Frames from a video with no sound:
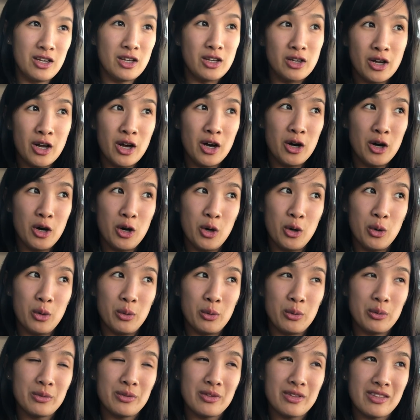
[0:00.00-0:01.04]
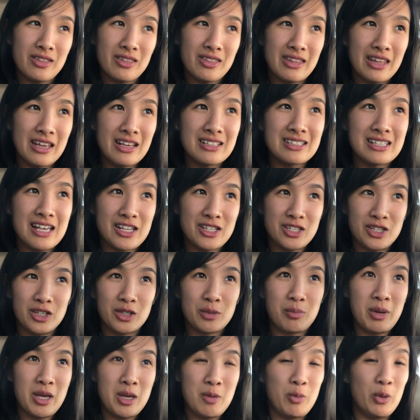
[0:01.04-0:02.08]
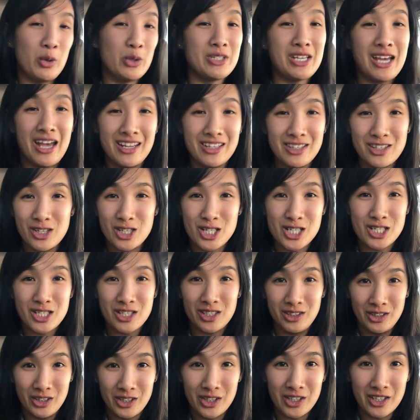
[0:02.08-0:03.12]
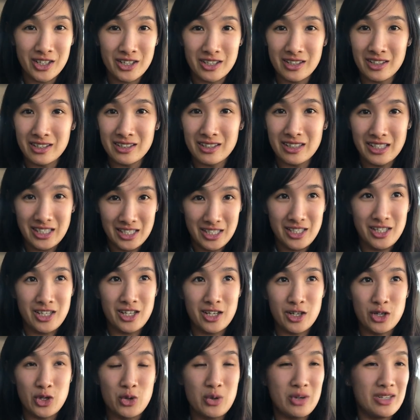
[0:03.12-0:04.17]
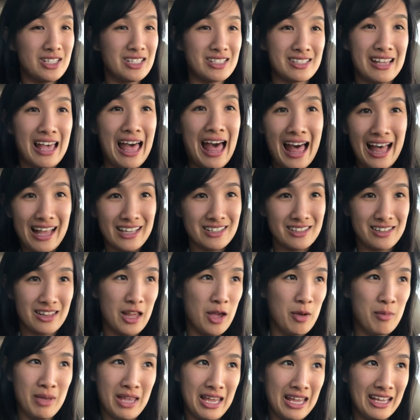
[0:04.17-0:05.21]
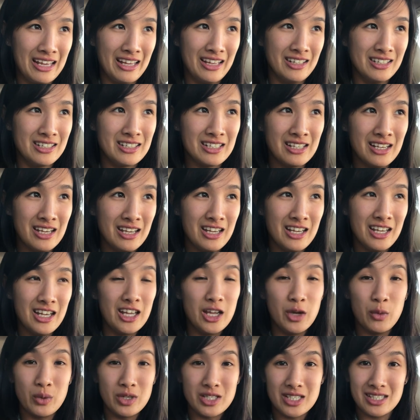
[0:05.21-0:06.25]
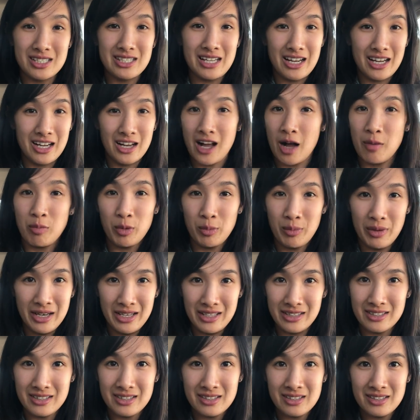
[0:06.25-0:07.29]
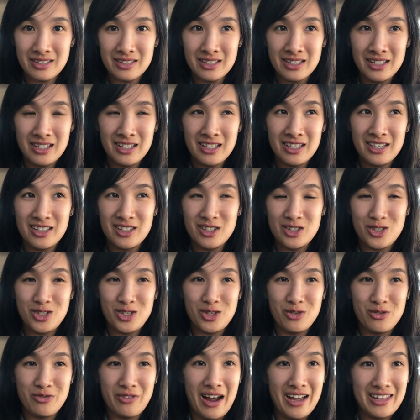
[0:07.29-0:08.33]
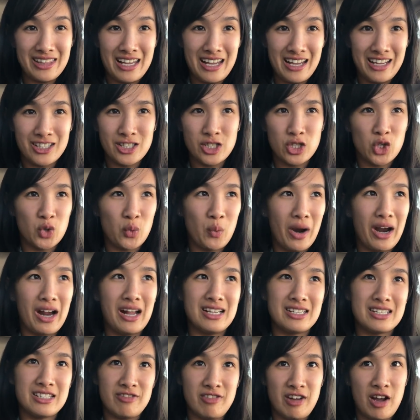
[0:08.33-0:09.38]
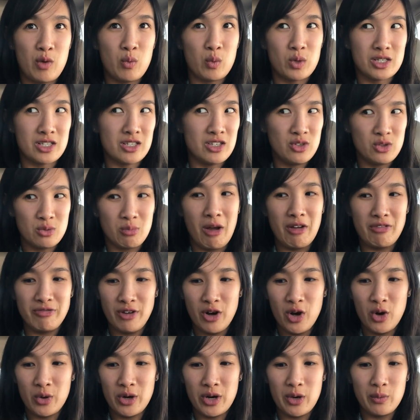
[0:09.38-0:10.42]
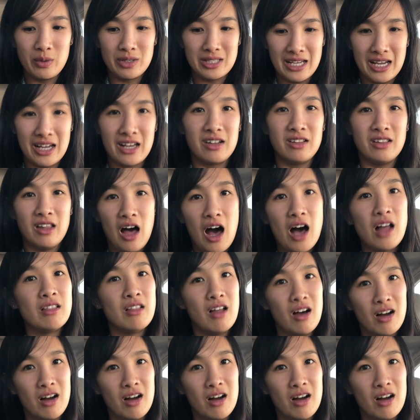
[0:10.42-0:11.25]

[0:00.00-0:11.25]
you know, things that took people 10 years to learn here, you could just ask them and it would just take a couple minutes to find the answer. Whereas if I were to use my phone, it would take a lot